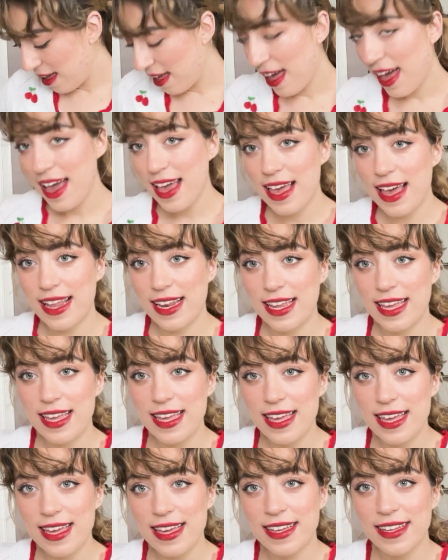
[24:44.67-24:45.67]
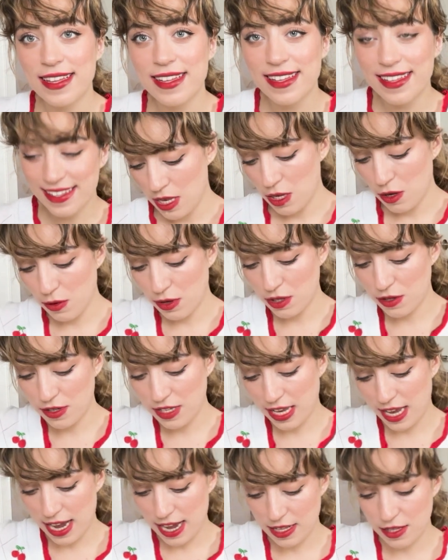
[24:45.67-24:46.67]
Hi, honey. You want to
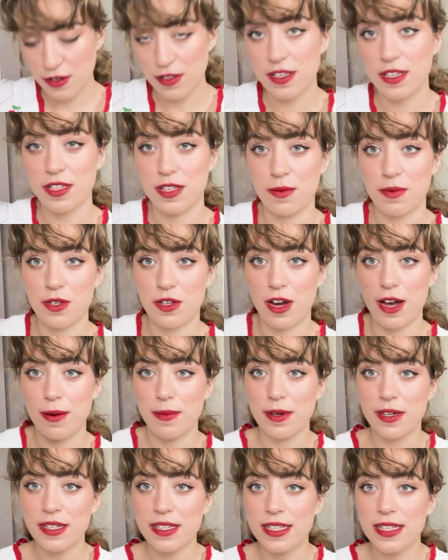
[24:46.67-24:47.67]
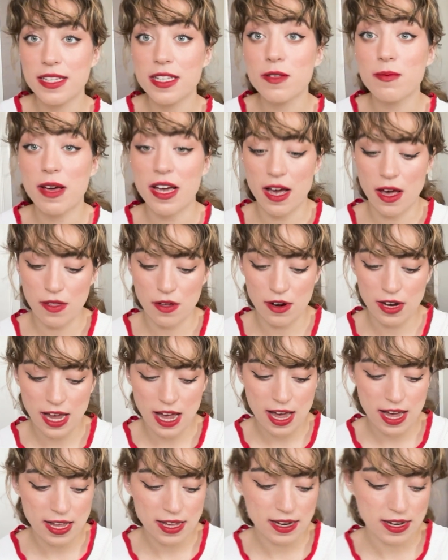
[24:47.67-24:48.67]
say hi to the subscribers? This is my other
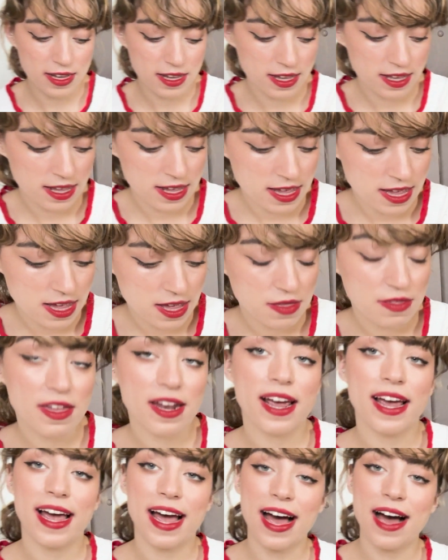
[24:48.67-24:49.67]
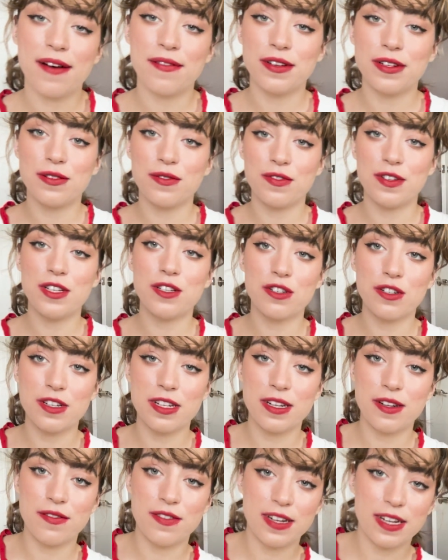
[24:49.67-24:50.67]
cat that I haven't featured
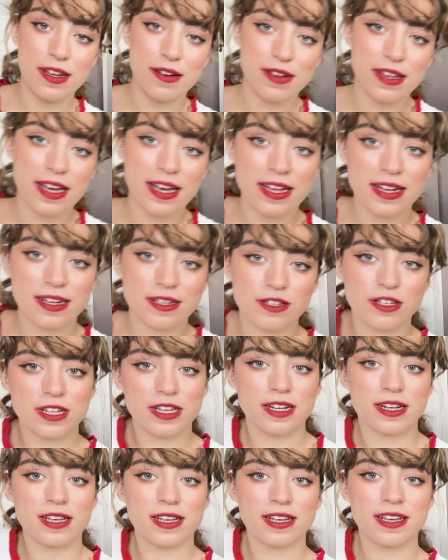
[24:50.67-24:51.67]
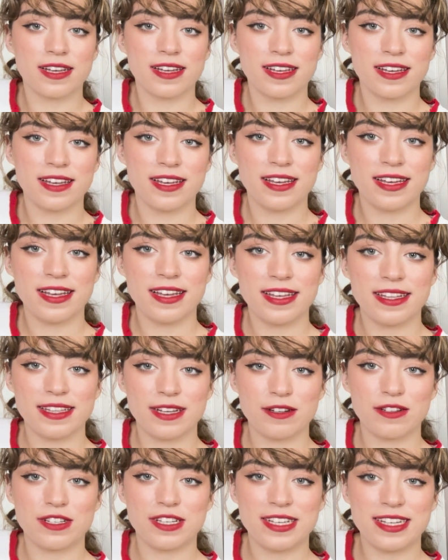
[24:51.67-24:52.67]
in a video yet. Is she gonna?
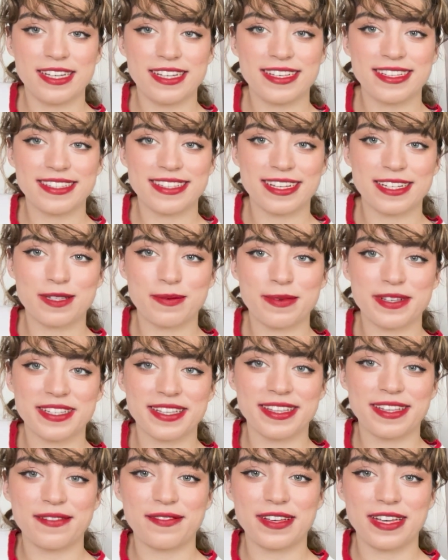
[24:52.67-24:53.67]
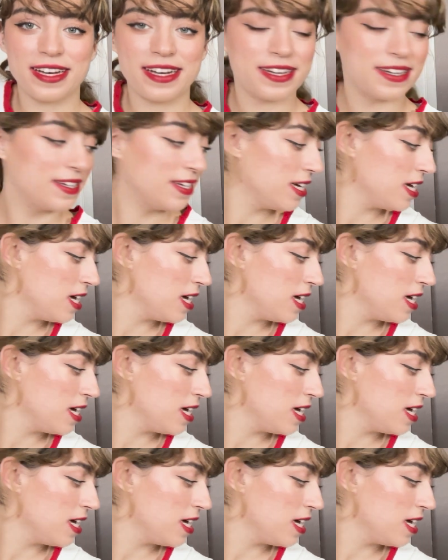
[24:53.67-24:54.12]
There she is. That's Miss Olivia.